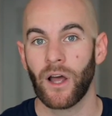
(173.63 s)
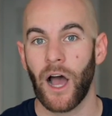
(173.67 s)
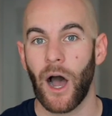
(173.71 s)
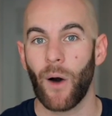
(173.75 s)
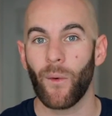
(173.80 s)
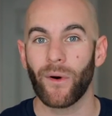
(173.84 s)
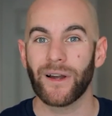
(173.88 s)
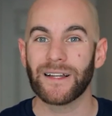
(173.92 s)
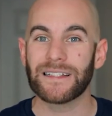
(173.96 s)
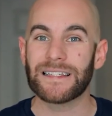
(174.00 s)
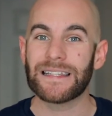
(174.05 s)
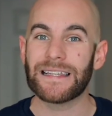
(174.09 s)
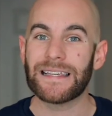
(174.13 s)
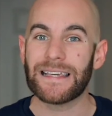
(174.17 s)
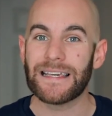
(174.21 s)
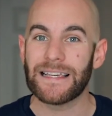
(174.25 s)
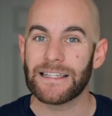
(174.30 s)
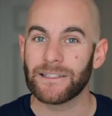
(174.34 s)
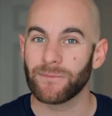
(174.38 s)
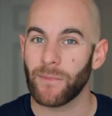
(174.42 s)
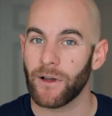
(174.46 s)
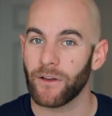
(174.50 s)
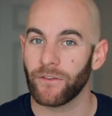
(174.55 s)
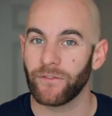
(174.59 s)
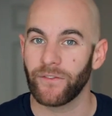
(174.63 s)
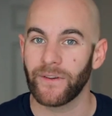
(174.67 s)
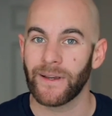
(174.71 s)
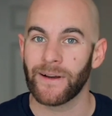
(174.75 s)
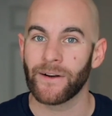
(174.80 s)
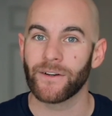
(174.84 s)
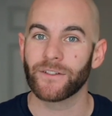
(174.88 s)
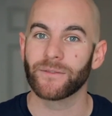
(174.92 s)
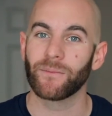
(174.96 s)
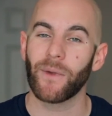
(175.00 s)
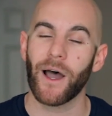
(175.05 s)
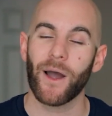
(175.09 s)
I want it to ease my
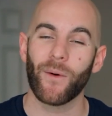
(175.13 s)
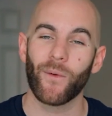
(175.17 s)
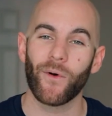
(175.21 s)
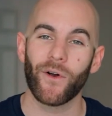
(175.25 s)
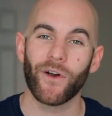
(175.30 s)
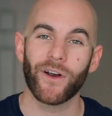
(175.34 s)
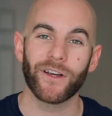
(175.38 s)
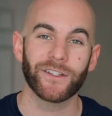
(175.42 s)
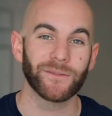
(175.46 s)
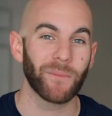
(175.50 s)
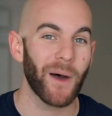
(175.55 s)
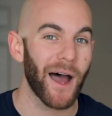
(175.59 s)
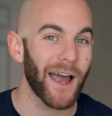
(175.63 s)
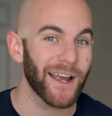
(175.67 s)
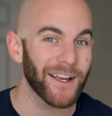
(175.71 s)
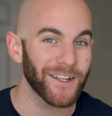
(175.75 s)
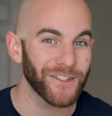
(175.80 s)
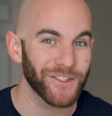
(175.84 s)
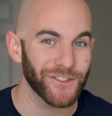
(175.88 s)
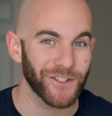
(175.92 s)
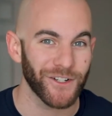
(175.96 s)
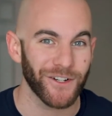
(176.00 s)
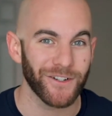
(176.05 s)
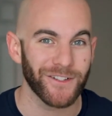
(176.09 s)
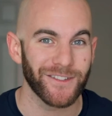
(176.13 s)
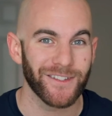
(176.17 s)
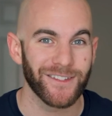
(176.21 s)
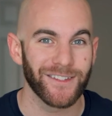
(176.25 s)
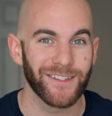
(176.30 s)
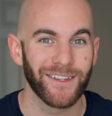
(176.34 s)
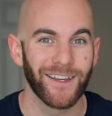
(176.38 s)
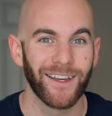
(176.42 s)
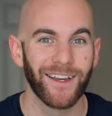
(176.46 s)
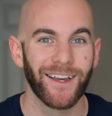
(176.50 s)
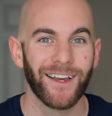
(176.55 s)
fears, my worries, my concerns.